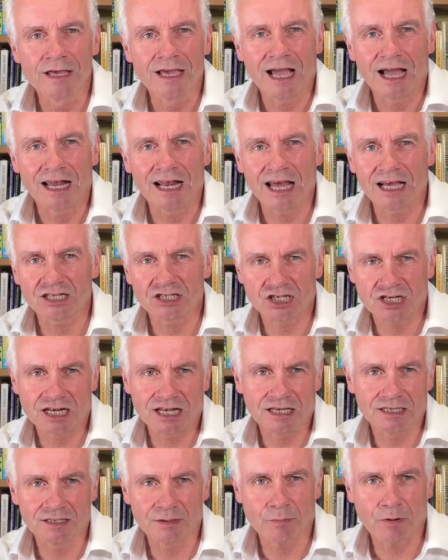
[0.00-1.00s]
And
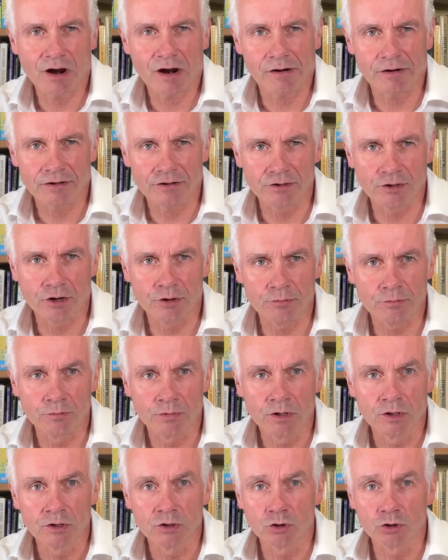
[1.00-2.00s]
actually, as a parent, you're
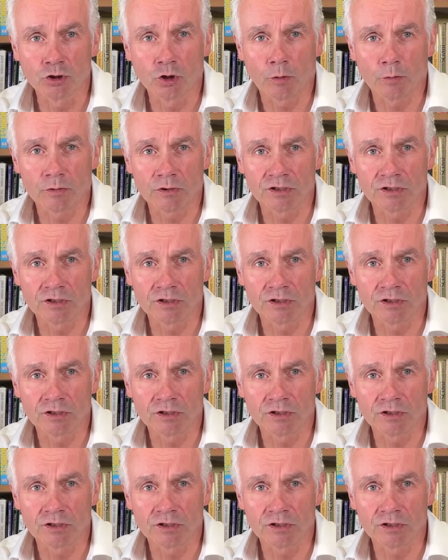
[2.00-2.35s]
not